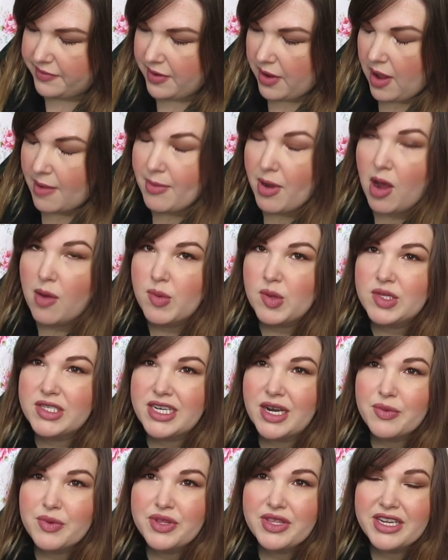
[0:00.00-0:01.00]
I'm almost
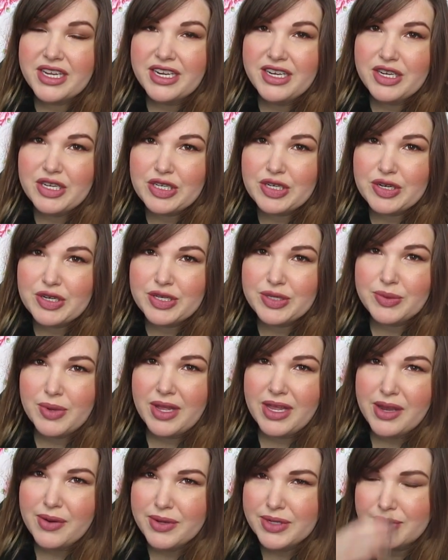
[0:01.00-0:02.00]
done with the conditioner as
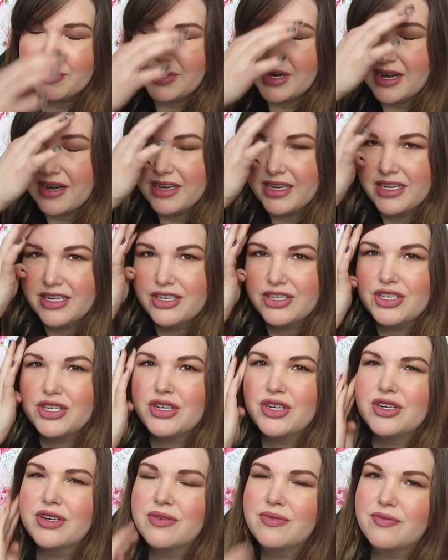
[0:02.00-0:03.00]
well. I always run out of
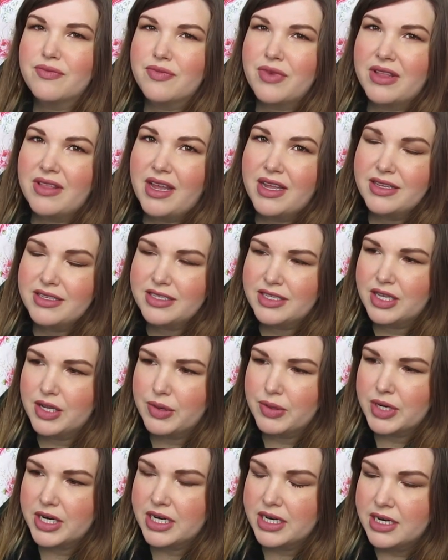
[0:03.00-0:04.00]
conditioner a lot
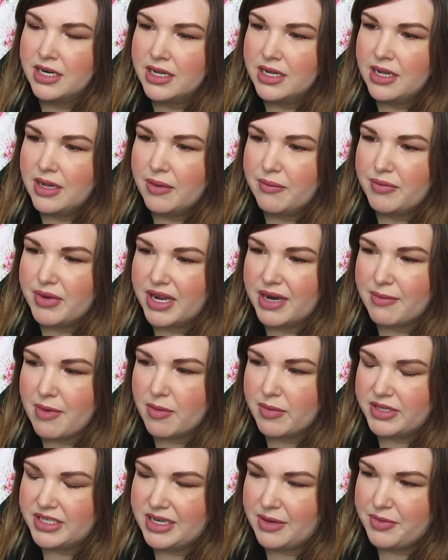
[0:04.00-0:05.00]
slower, but I'm
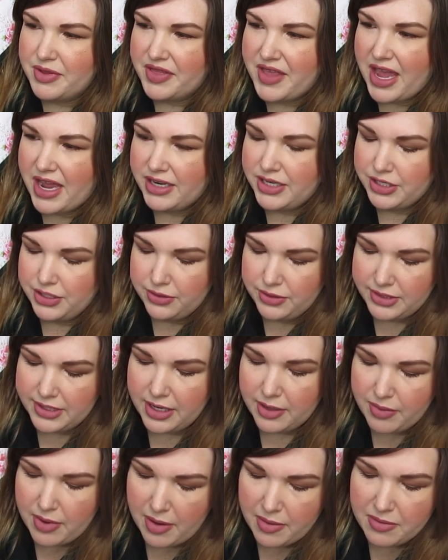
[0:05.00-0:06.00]
almost done with that too.
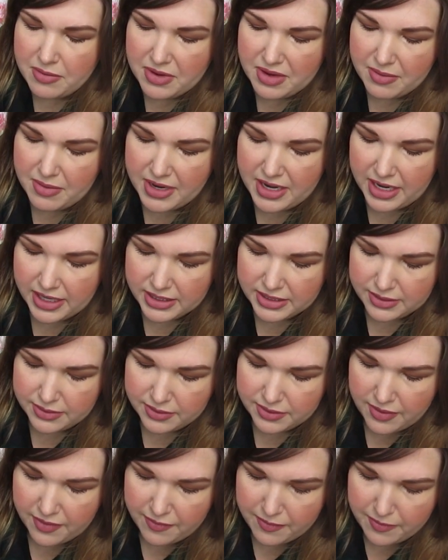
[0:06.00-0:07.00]
So that'll probably be my
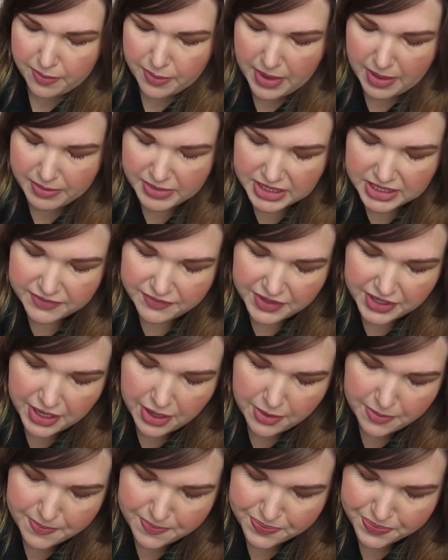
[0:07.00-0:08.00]
next empties
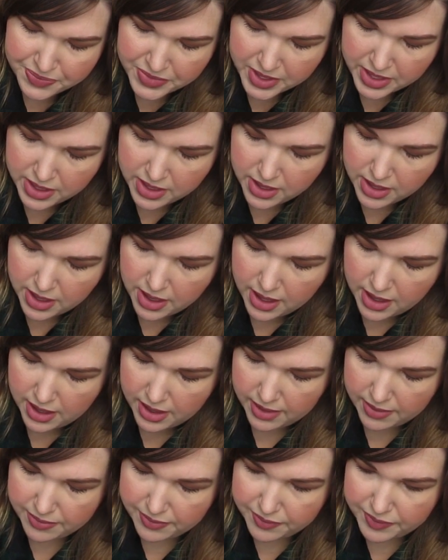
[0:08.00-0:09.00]
video.
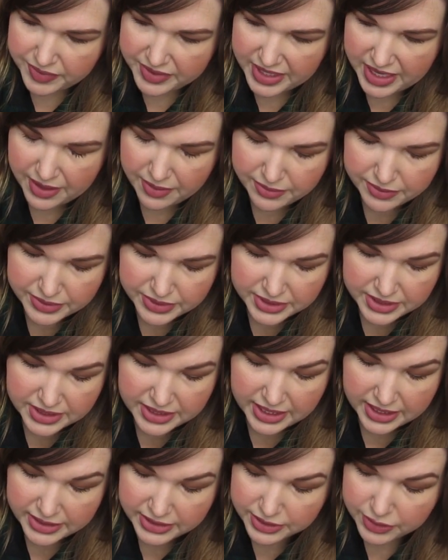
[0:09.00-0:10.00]
But
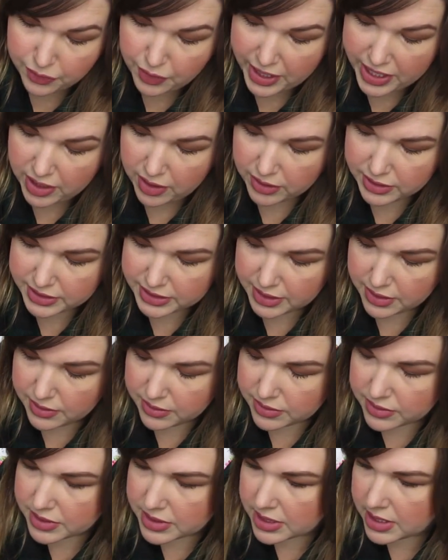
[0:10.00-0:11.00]
that is great
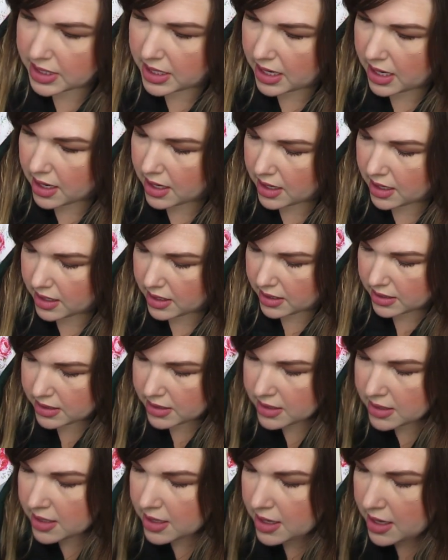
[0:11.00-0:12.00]
also.
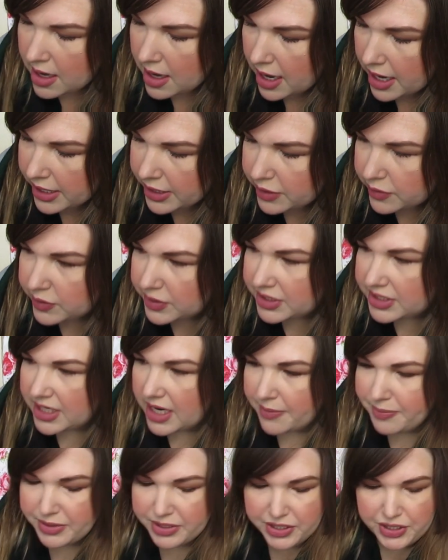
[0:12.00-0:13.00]
I used
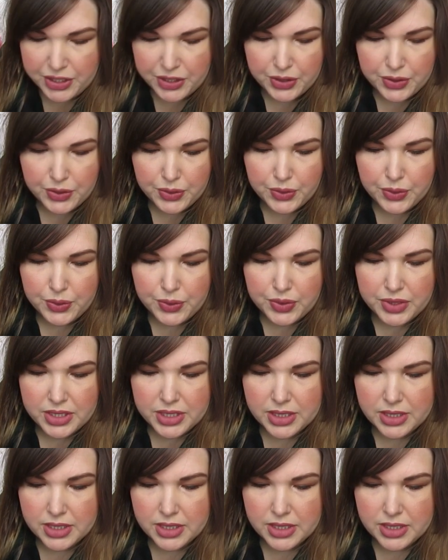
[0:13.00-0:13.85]
up two